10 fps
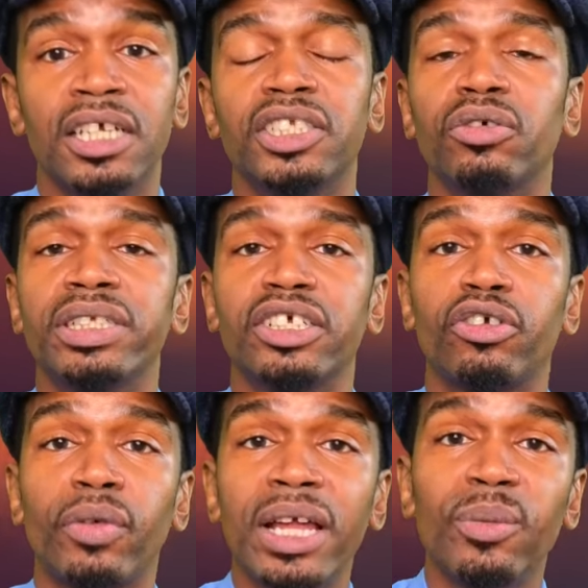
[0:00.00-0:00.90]
So it's a
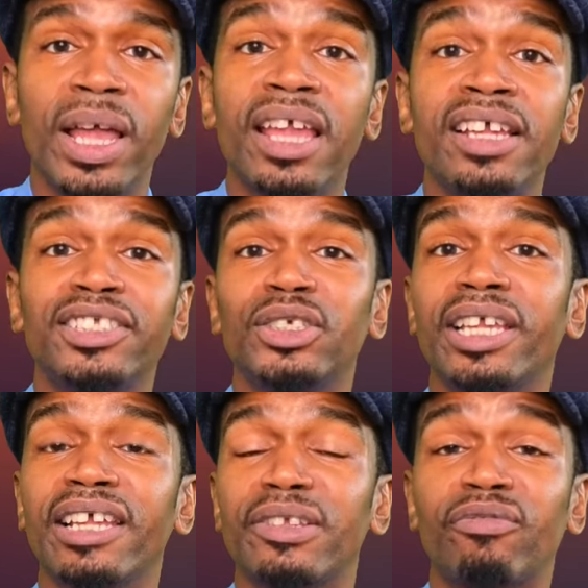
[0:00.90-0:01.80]
great way to
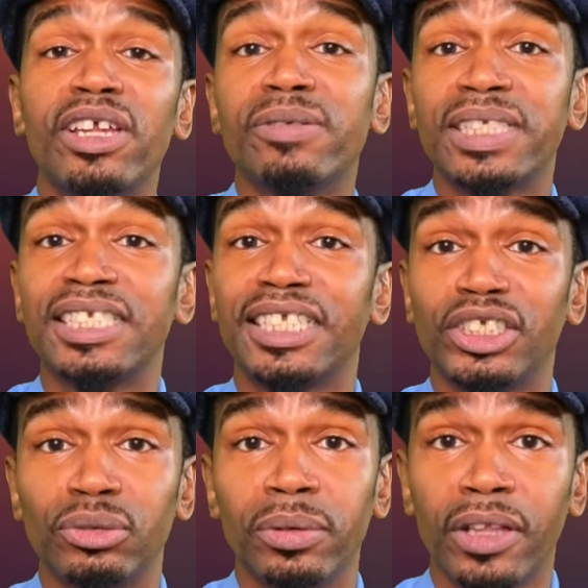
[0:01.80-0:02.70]
get the fragrances
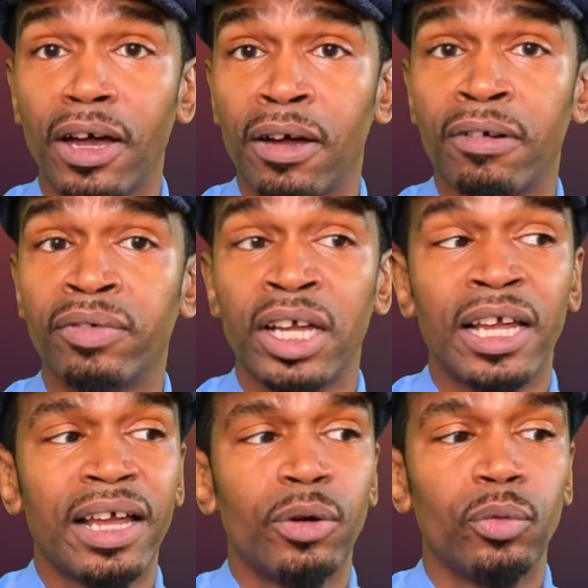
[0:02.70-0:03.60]
that you love
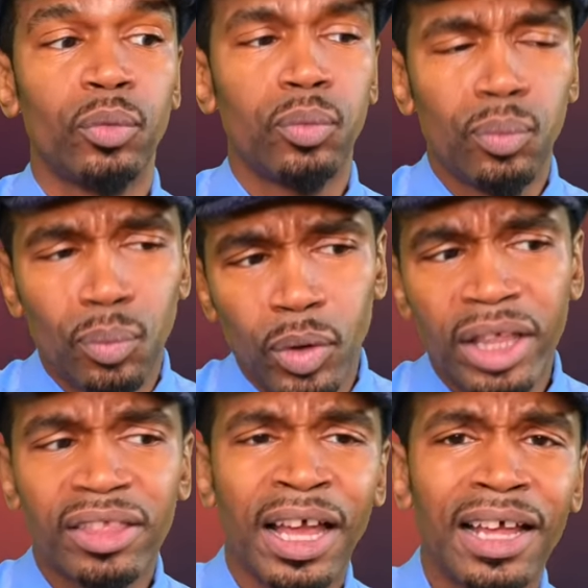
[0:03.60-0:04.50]

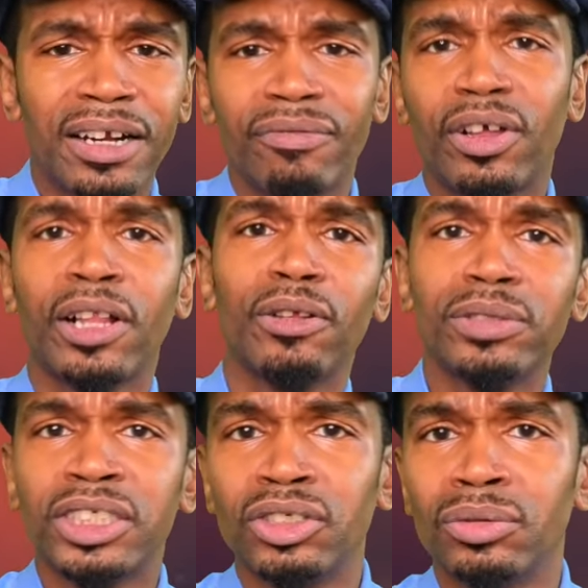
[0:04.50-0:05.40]
with kind of
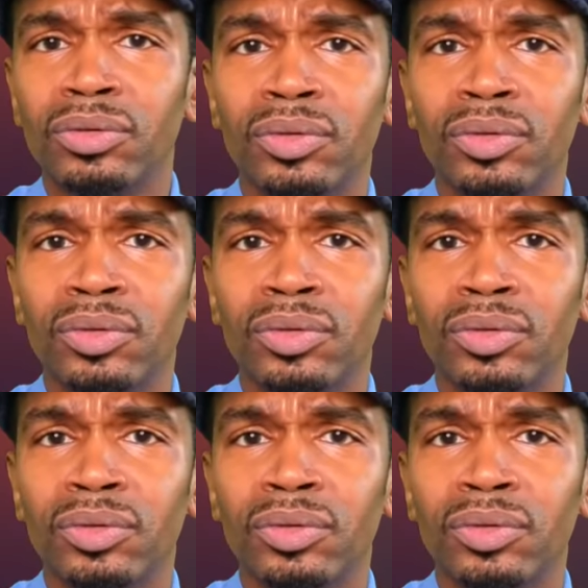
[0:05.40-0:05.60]
close to,